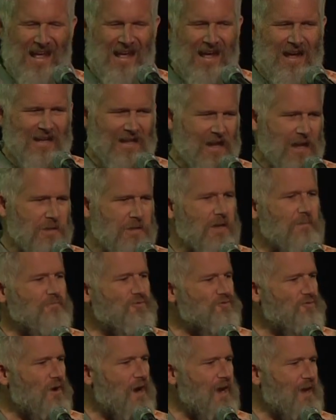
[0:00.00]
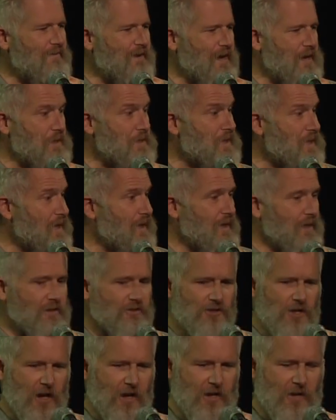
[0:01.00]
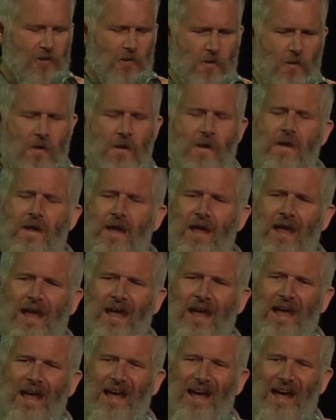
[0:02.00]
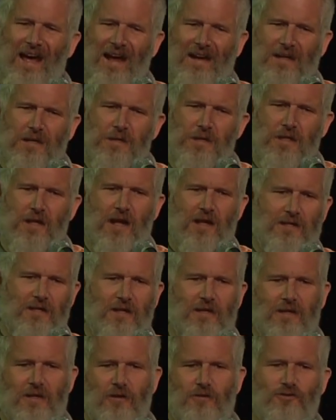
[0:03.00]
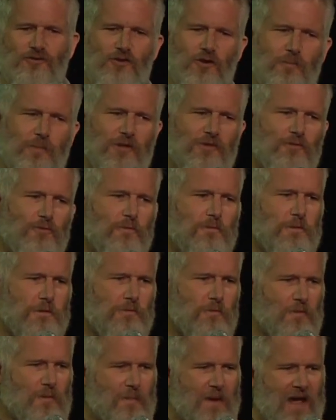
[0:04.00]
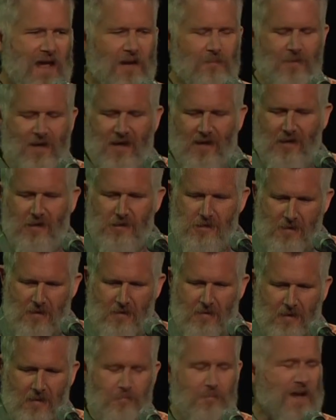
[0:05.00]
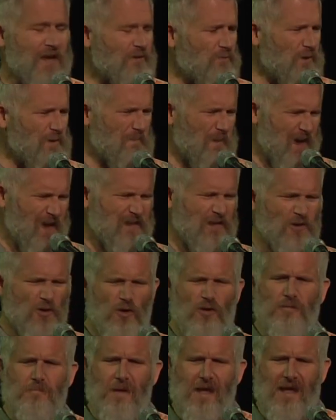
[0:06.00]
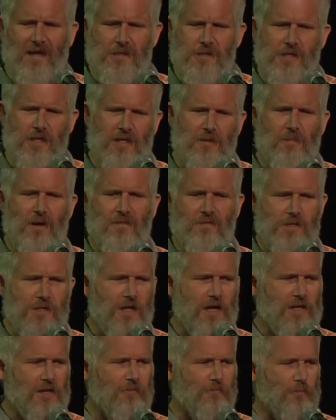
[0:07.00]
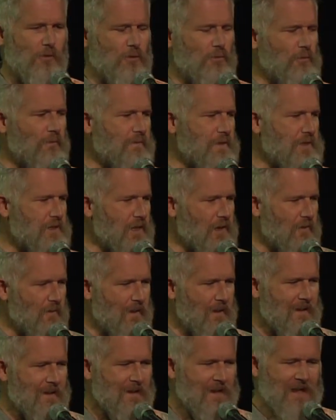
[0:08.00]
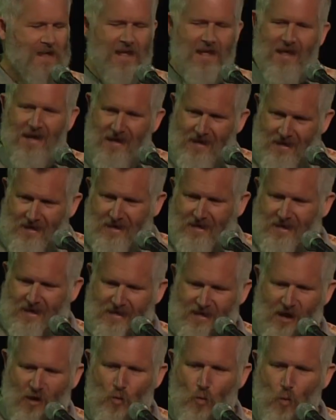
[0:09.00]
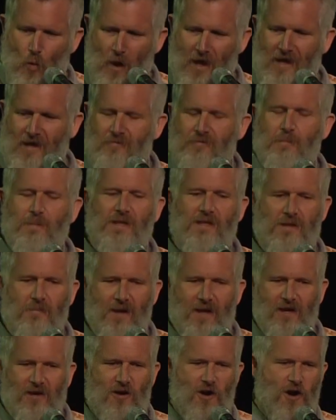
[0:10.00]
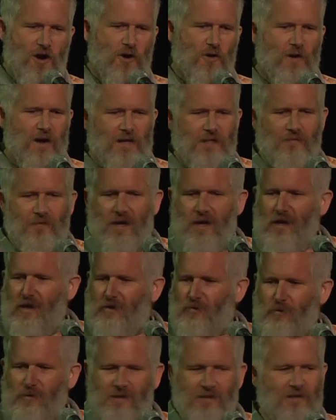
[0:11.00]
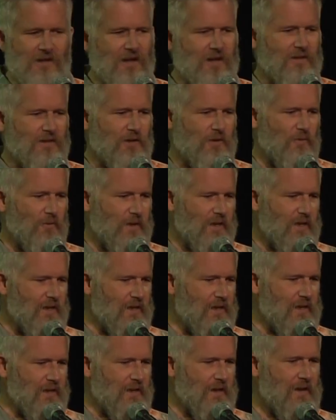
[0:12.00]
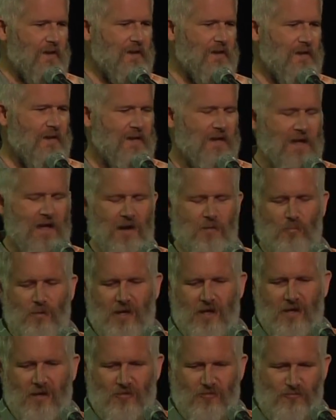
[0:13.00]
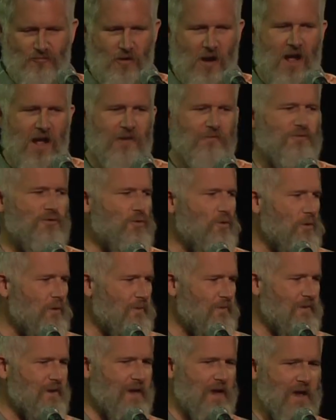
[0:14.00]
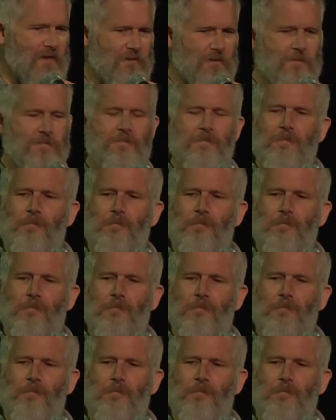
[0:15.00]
And as I'm driving, I see a hitchhiker, and it's not a German tourist with a backpack. It's a Bedouin man, an old man, sitting by the side of the road with a cigarette. And I wave him into my car out of the 110-degree heat, and we drive north together.